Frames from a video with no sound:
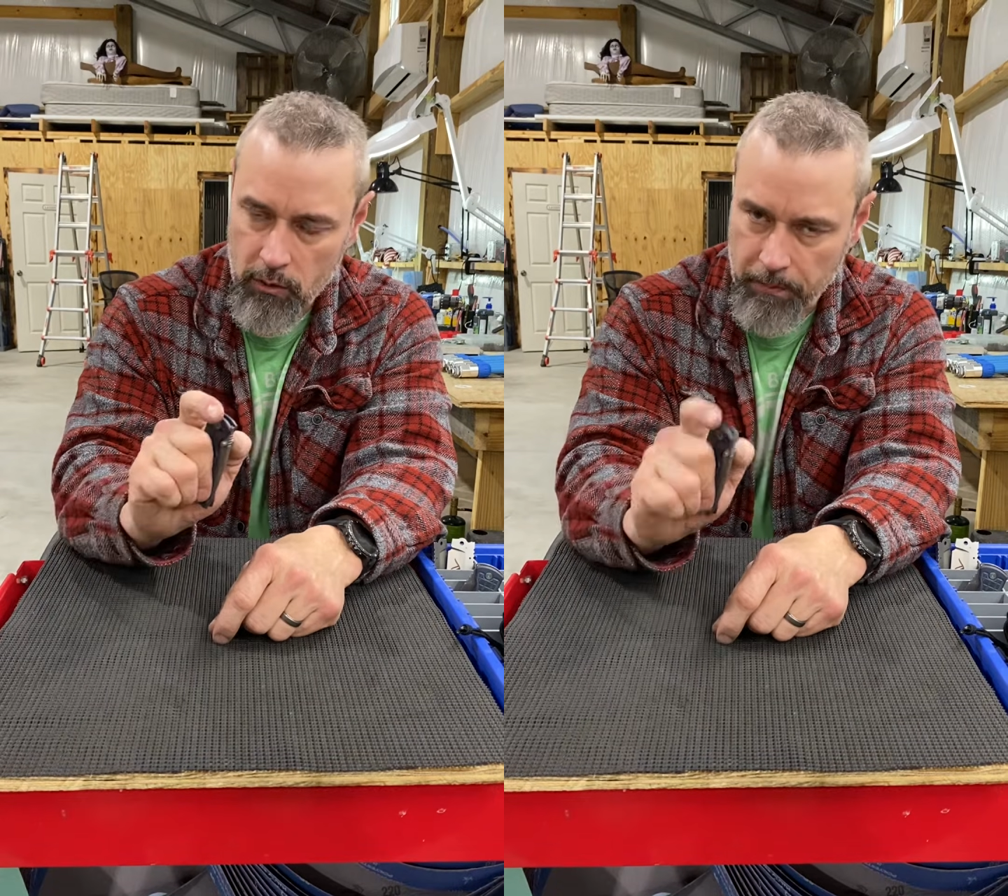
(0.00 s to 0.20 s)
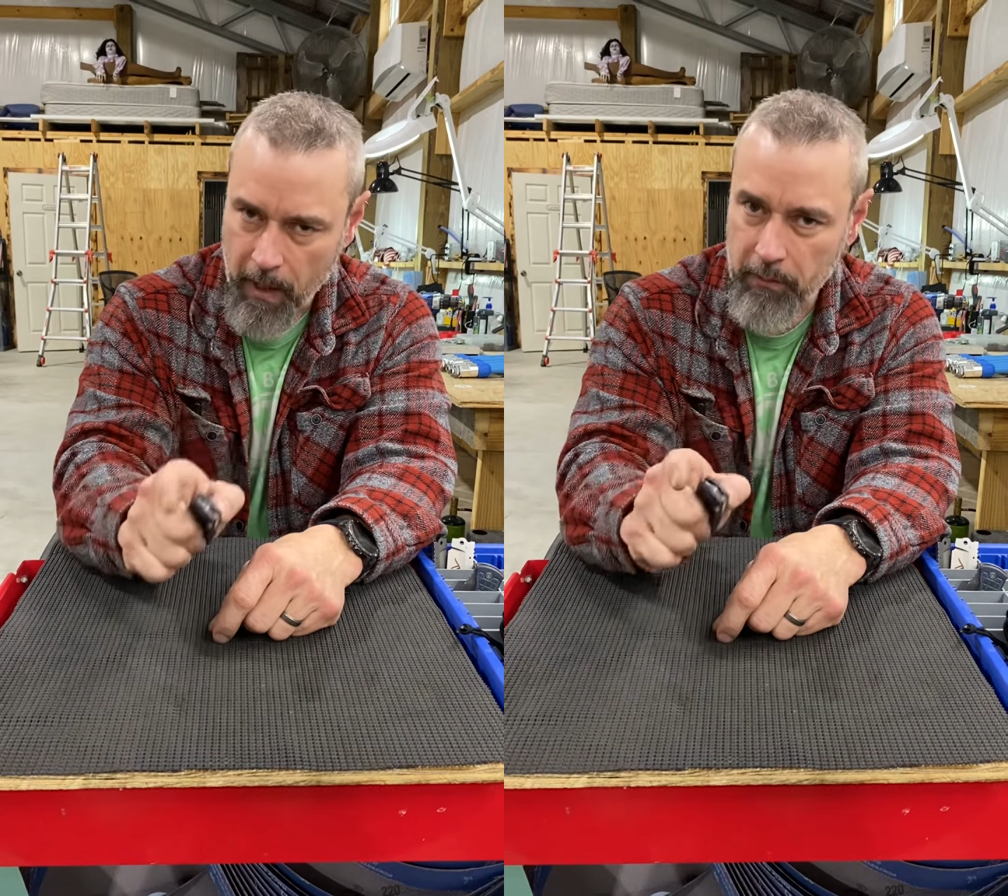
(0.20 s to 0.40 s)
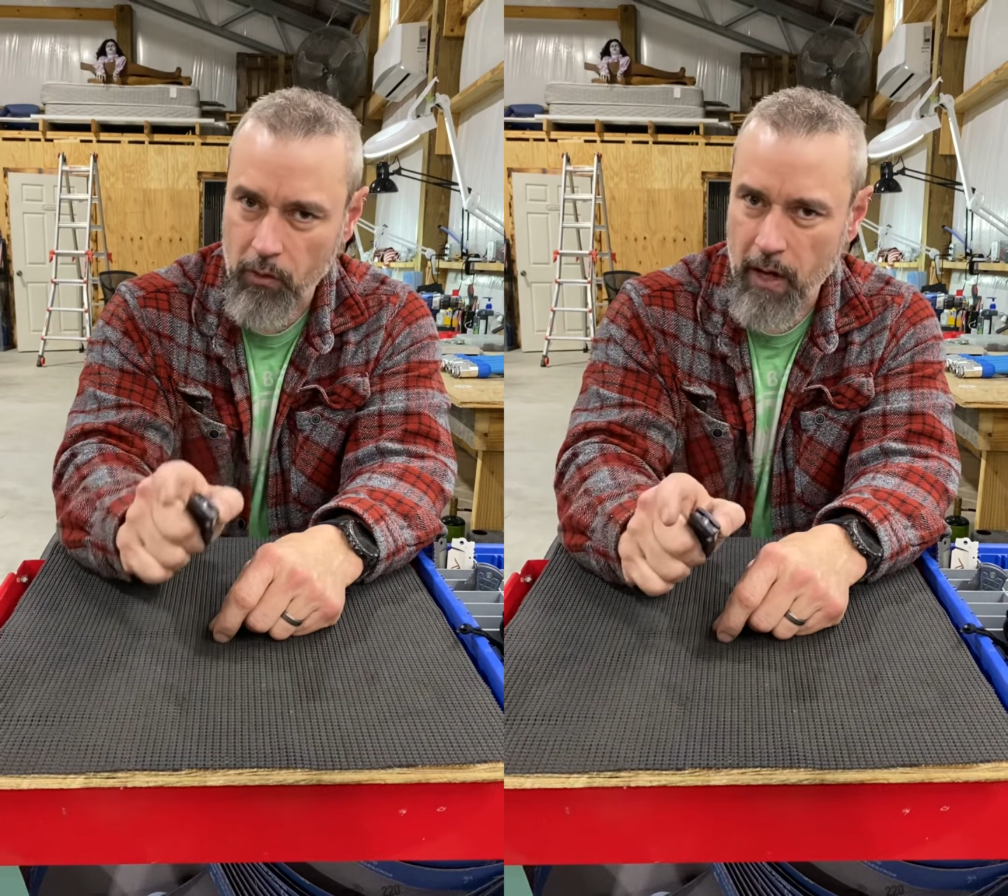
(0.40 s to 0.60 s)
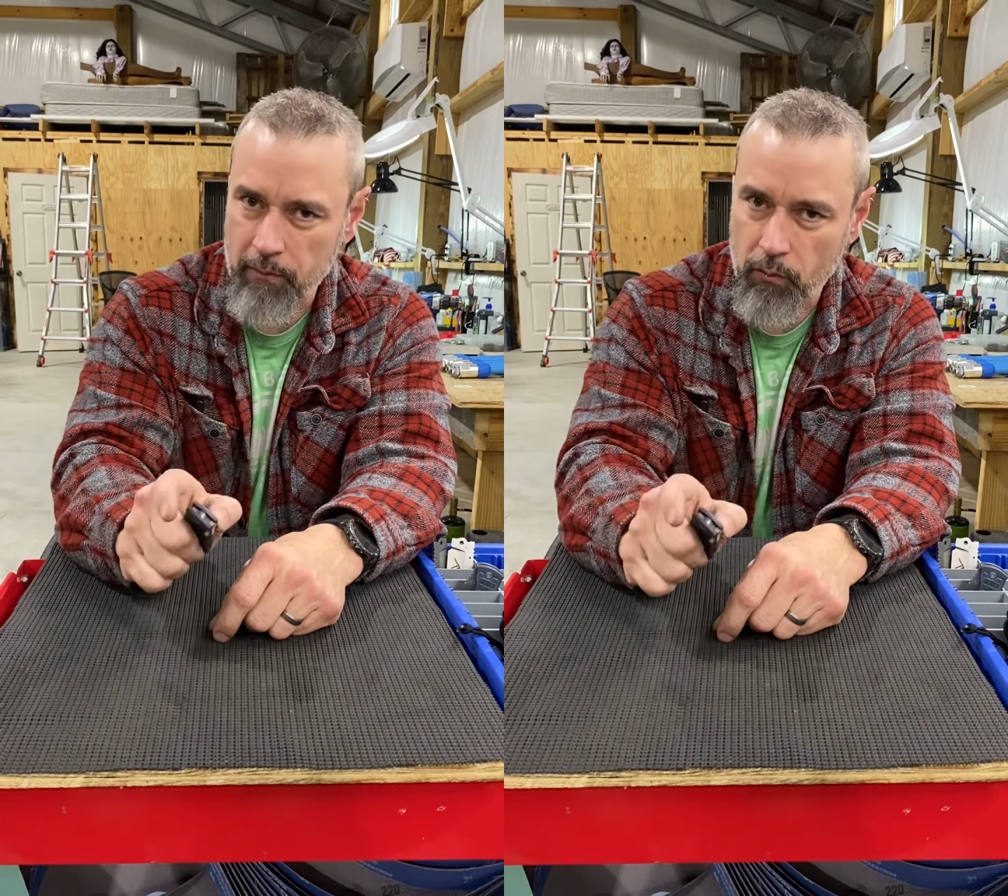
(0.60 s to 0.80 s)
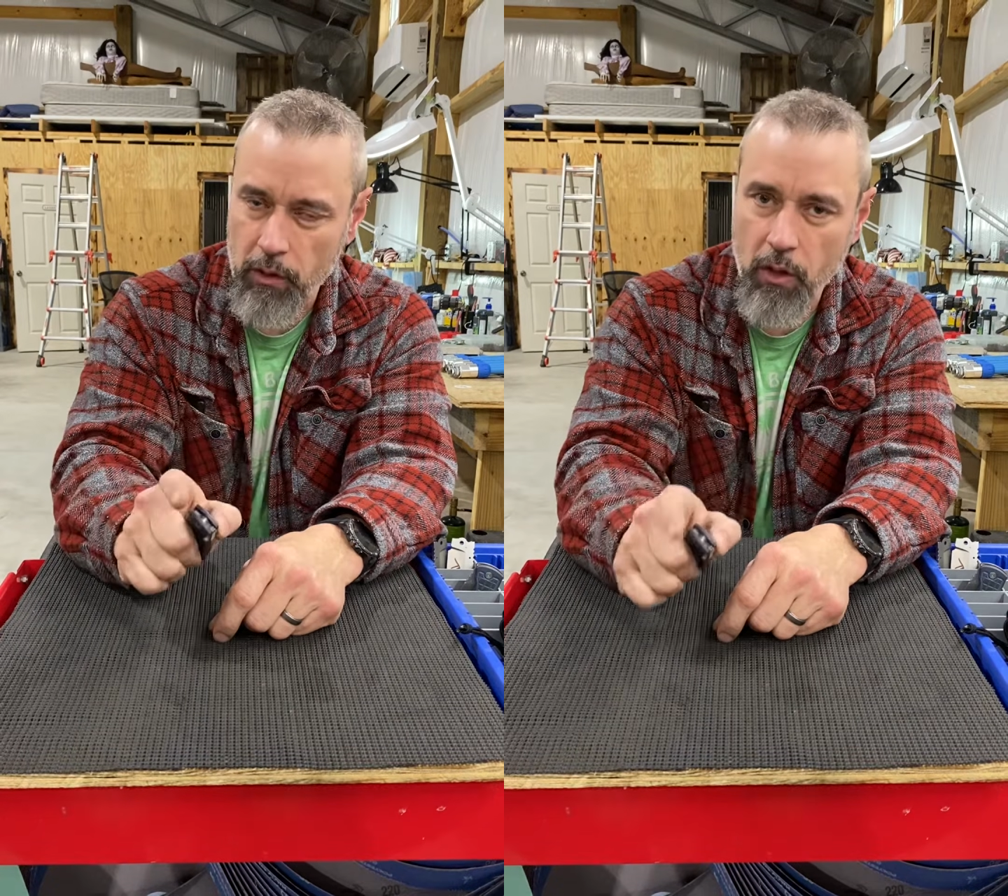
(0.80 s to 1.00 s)
probably gonna have a
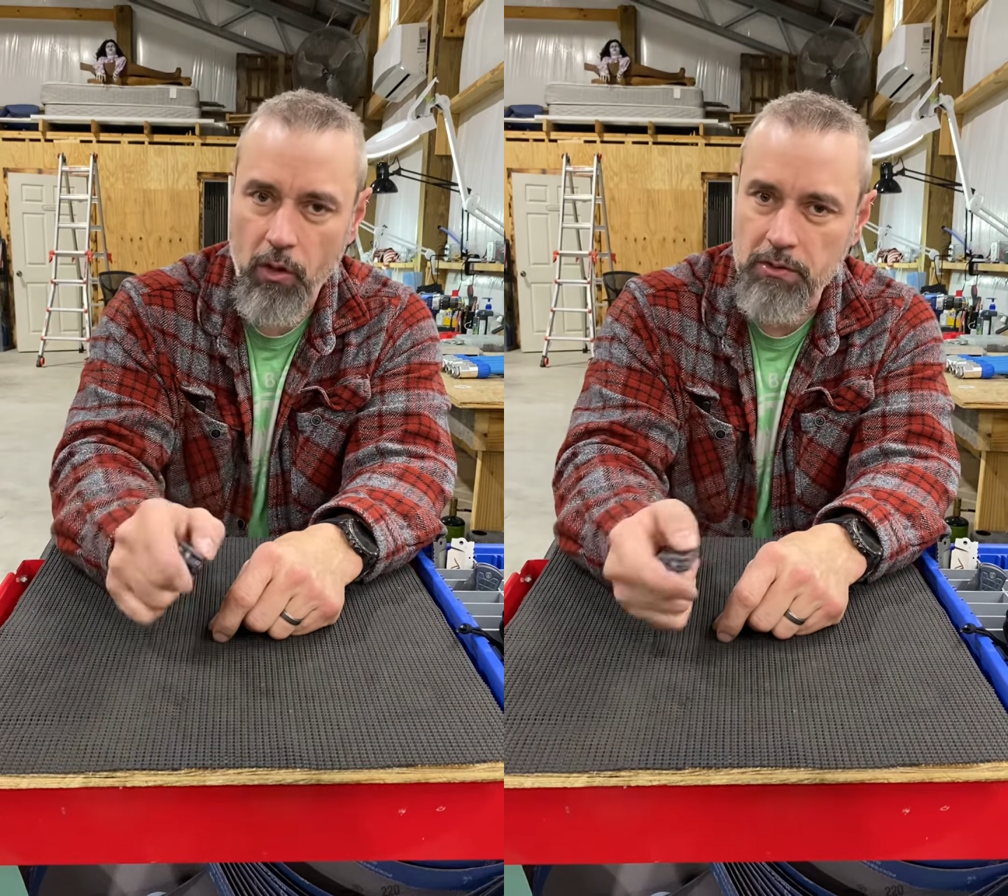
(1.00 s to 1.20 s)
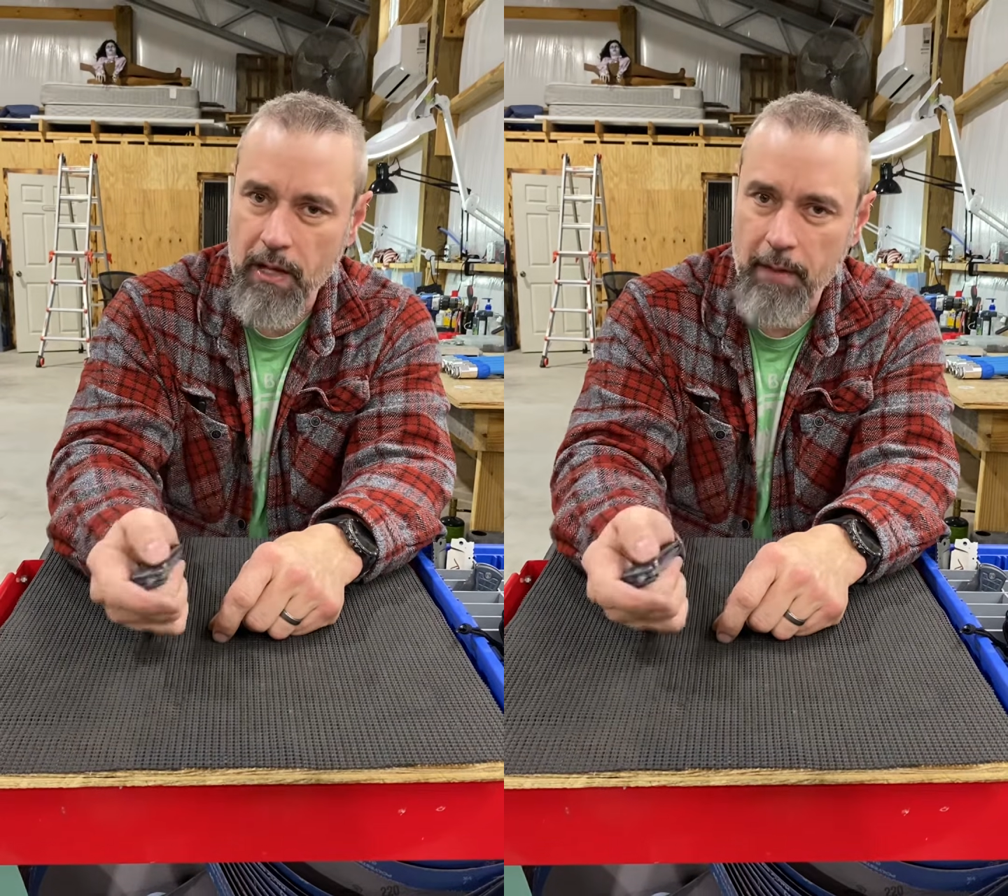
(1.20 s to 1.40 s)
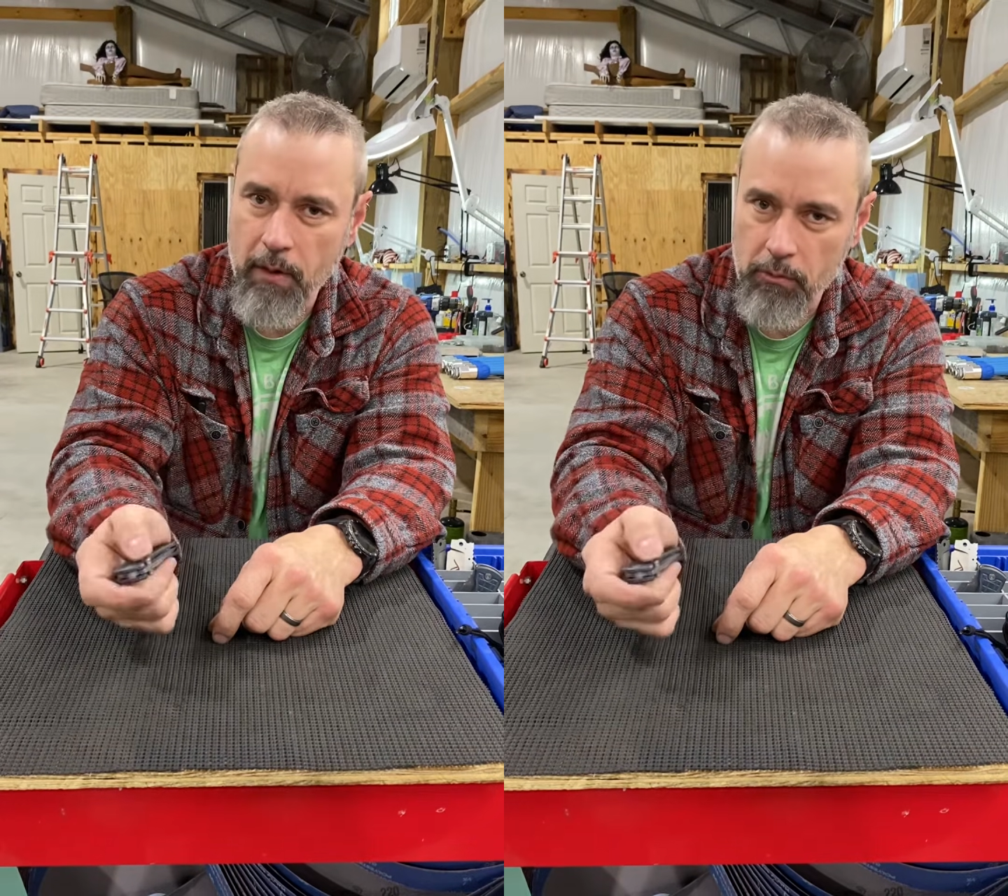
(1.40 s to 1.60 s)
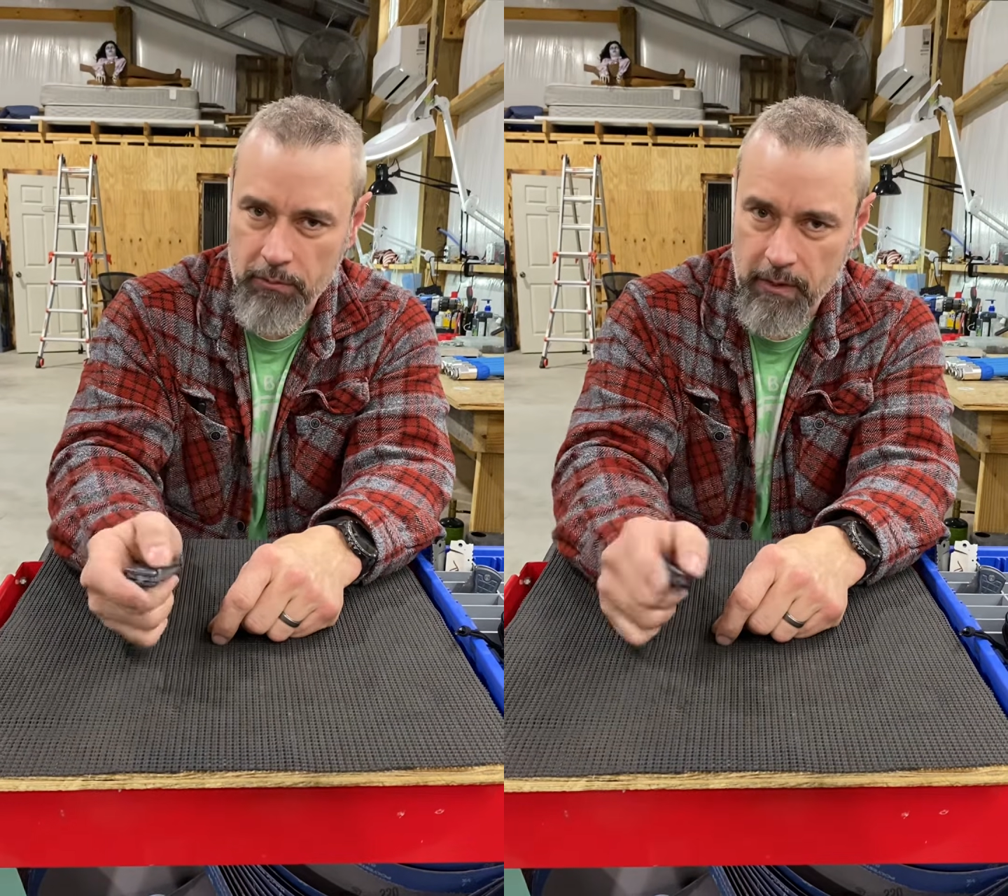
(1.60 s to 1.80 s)
really hard time opening the